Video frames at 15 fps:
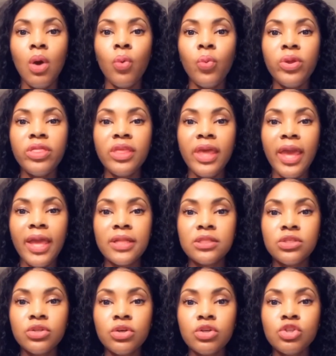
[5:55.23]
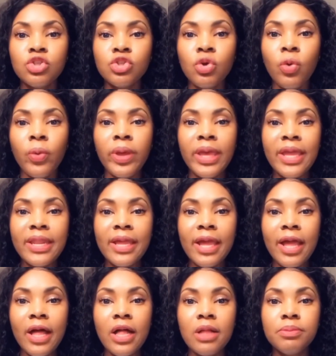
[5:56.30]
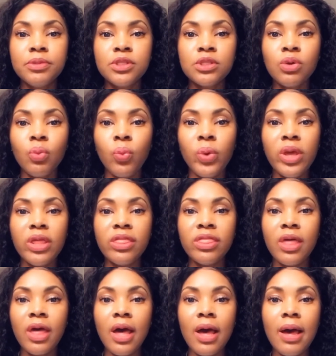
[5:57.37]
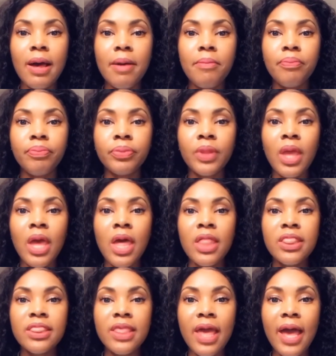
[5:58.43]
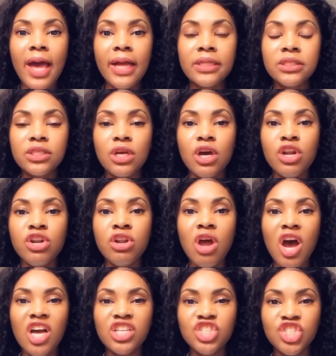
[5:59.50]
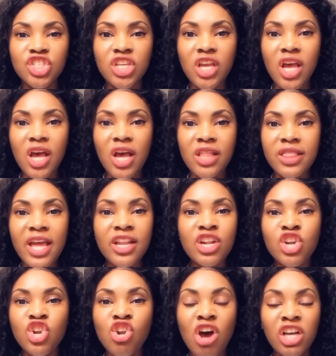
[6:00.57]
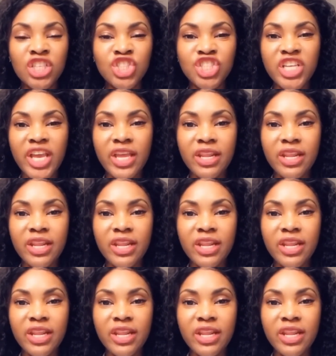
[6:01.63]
cancer. So it helps with that nausea, that nauseated